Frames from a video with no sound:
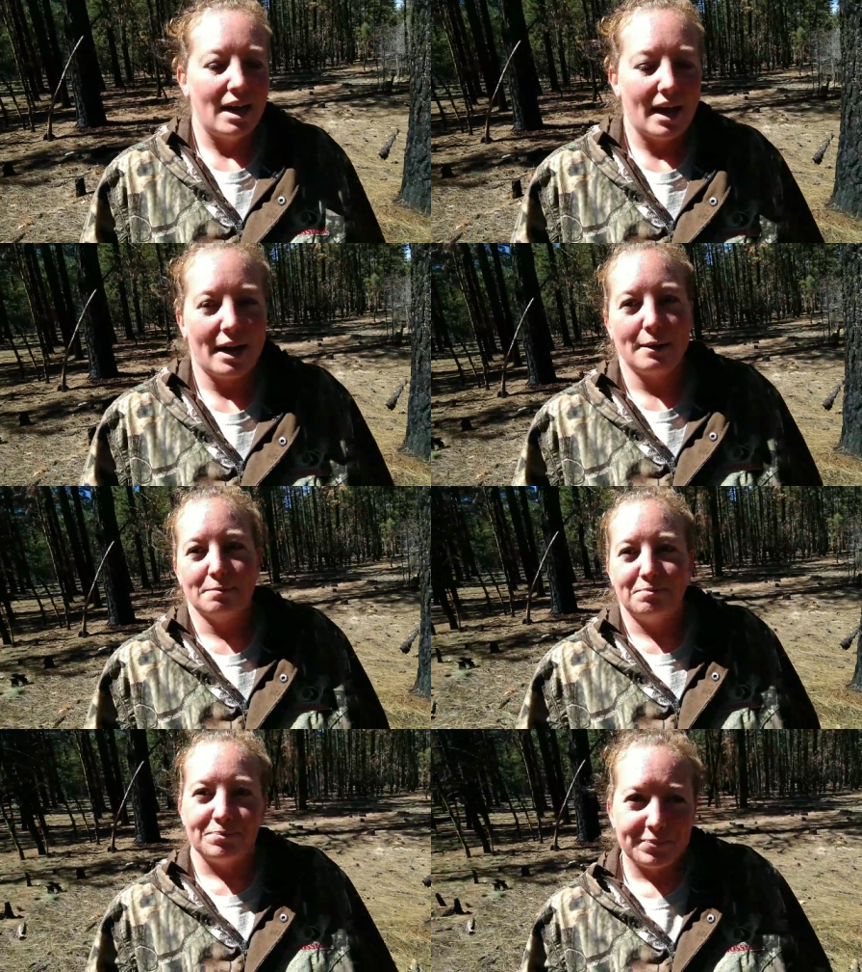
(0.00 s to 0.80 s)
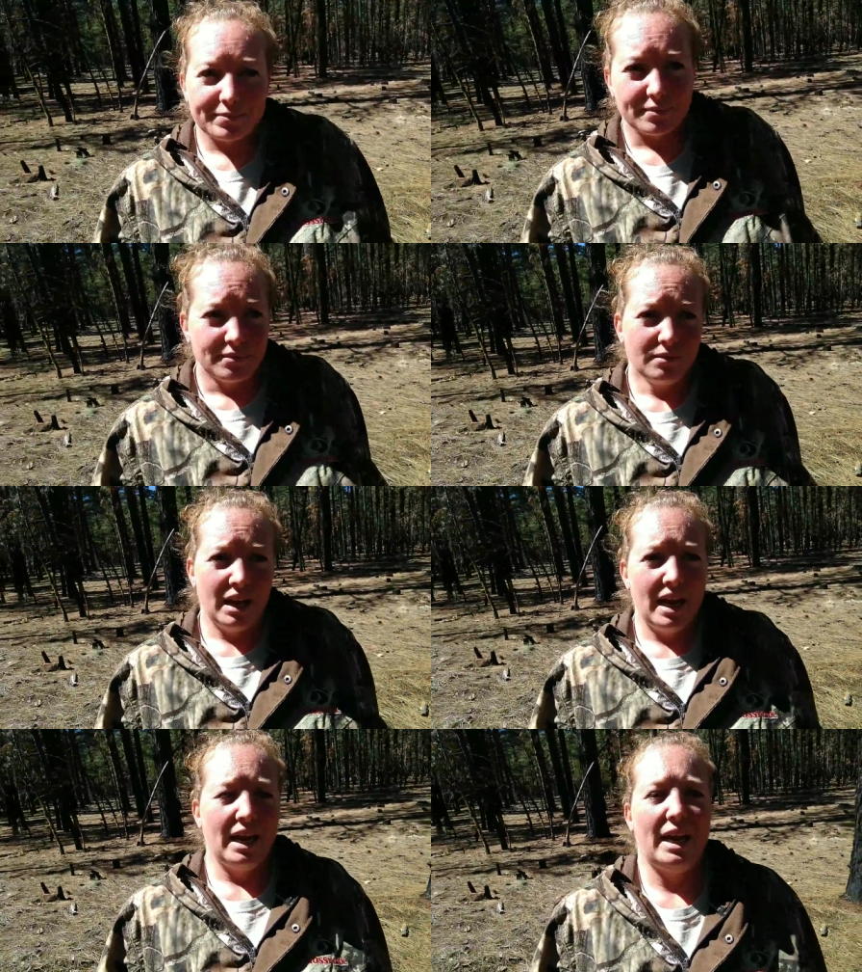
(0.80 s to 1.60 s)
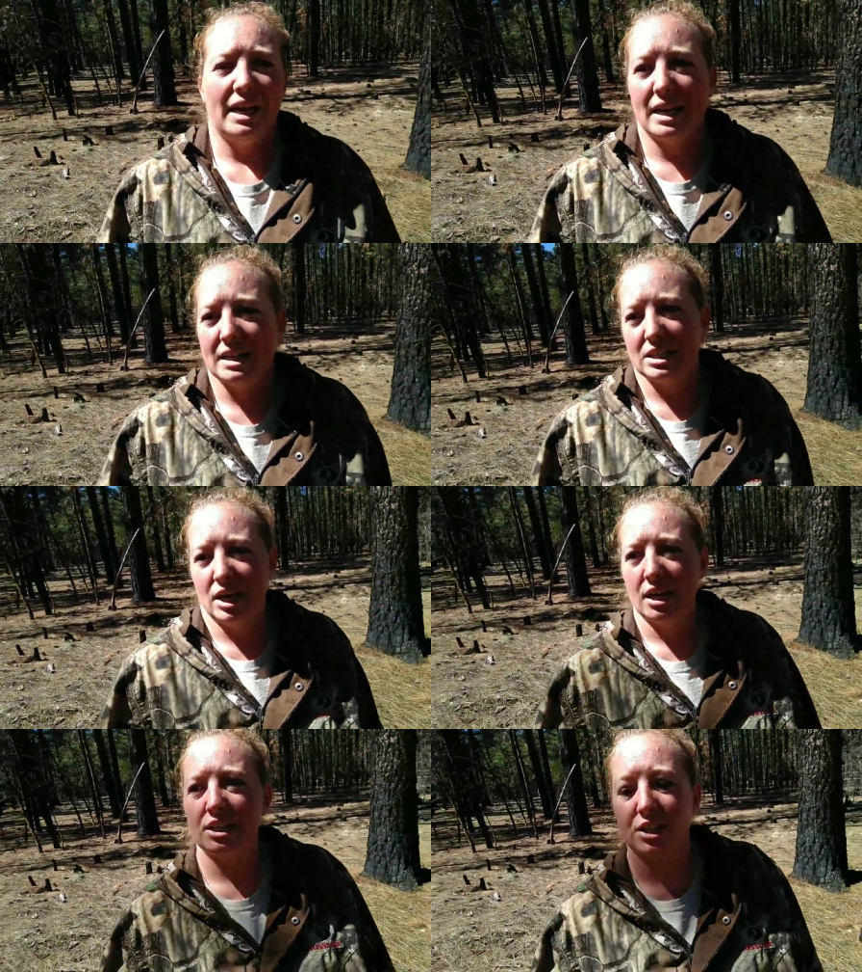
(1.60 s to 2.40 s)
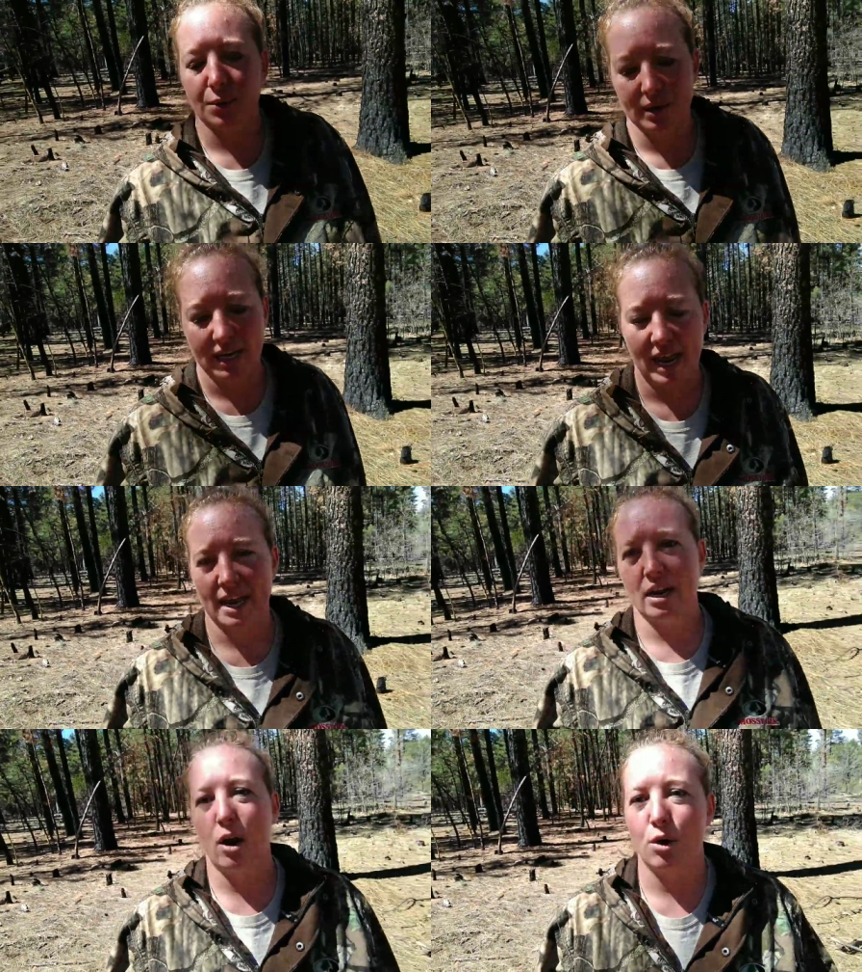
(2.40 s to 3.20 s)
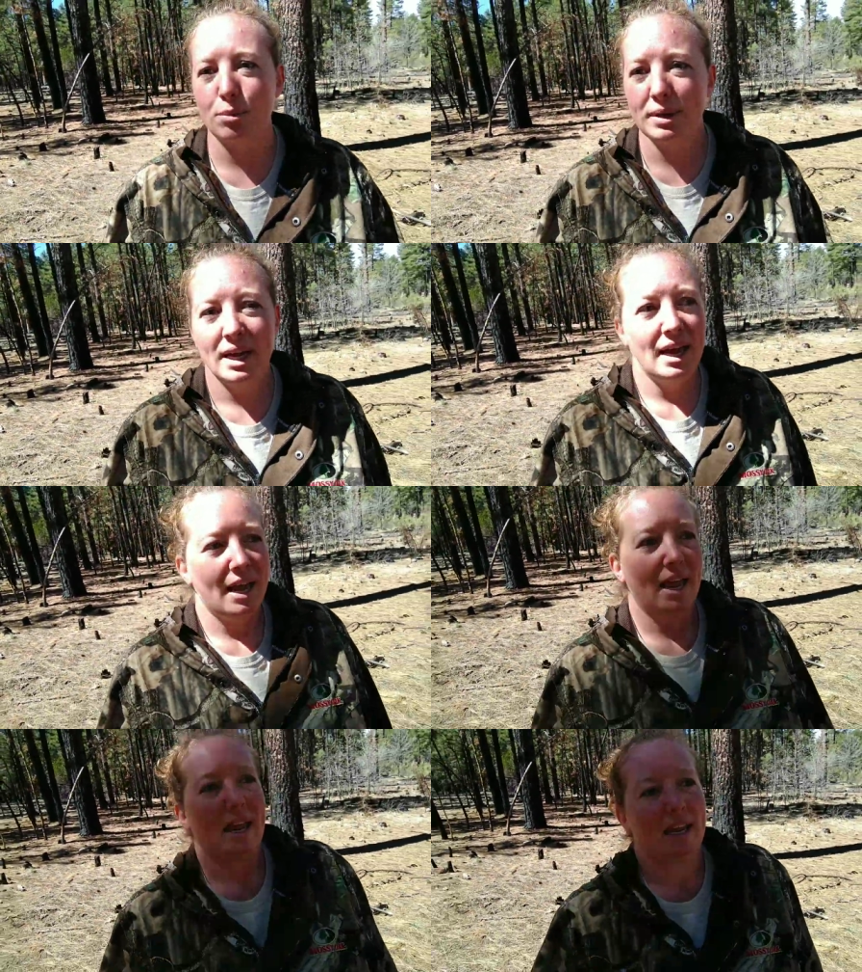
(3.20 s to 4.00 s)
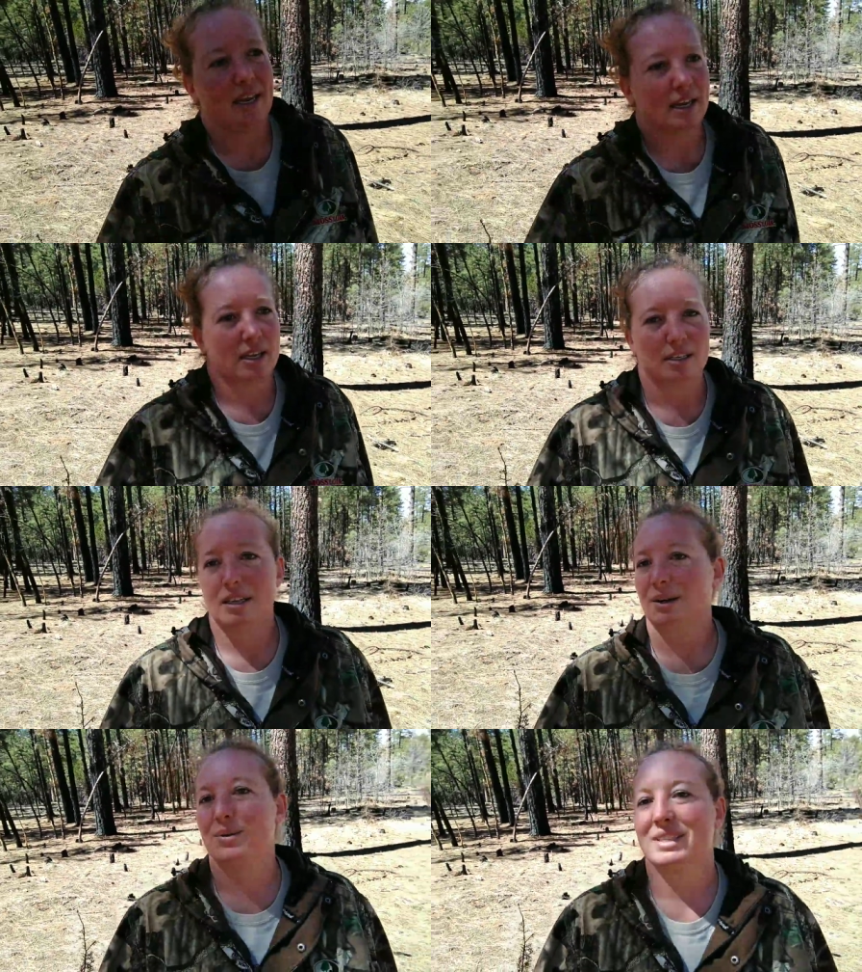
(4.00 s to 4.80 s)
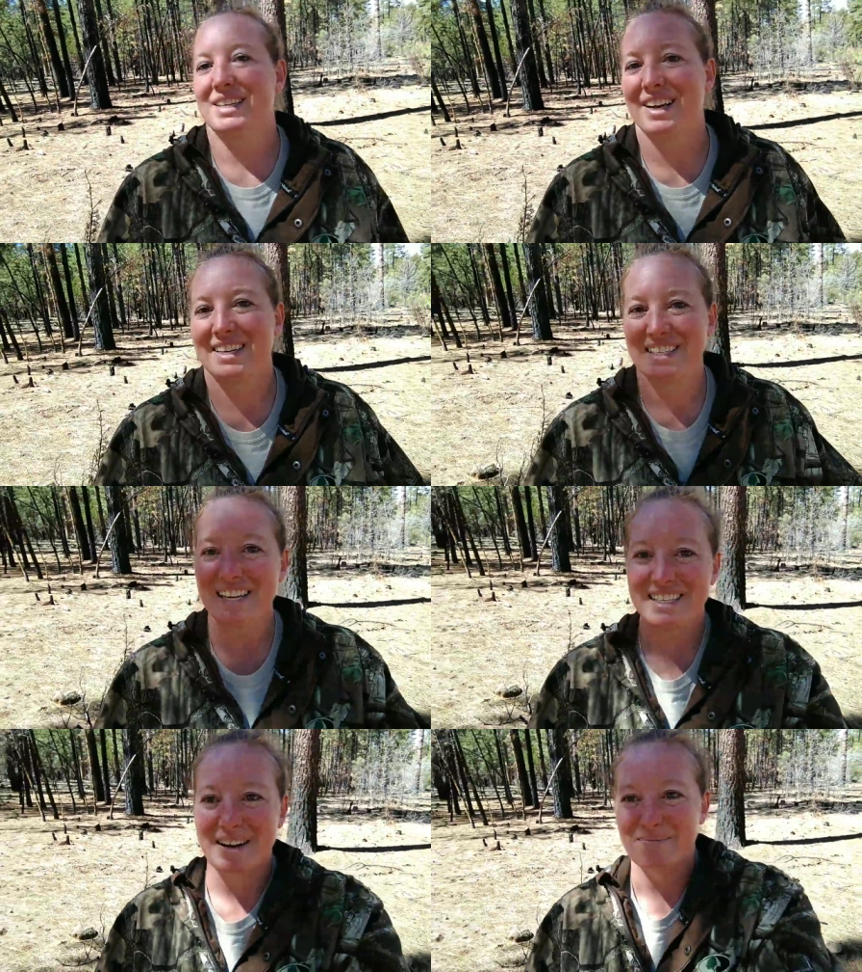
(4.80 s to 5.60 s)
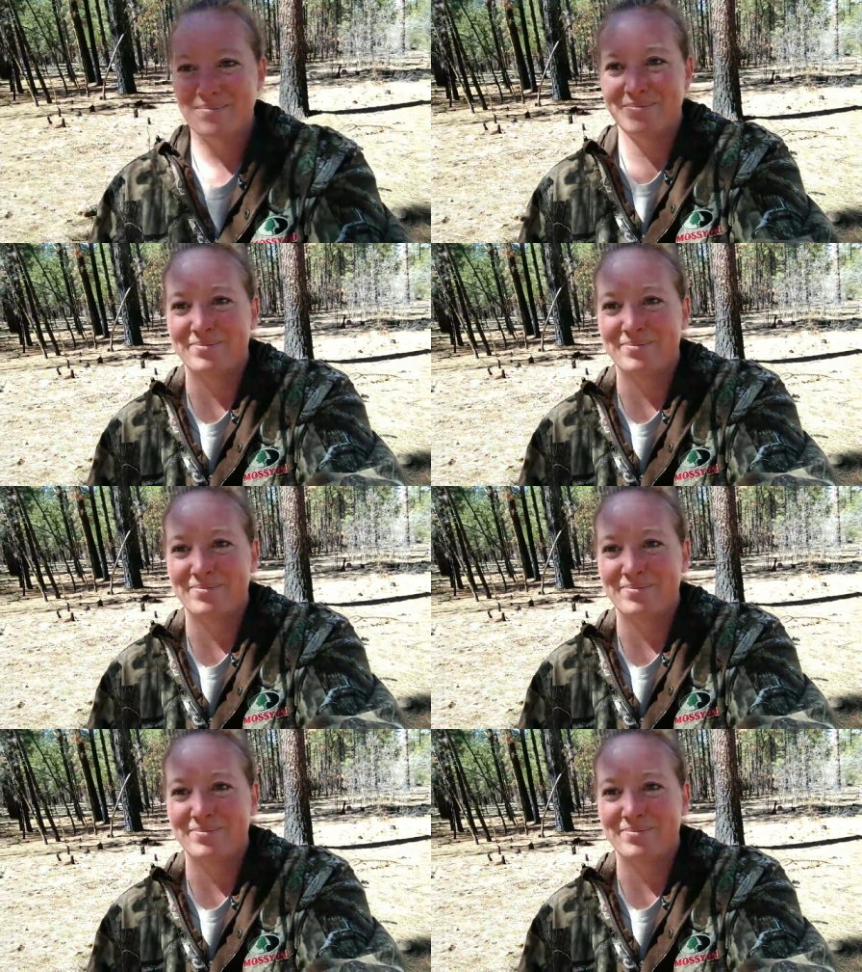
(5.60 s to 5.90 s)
Um, and so we're going to head home, and we'll see you guys next time.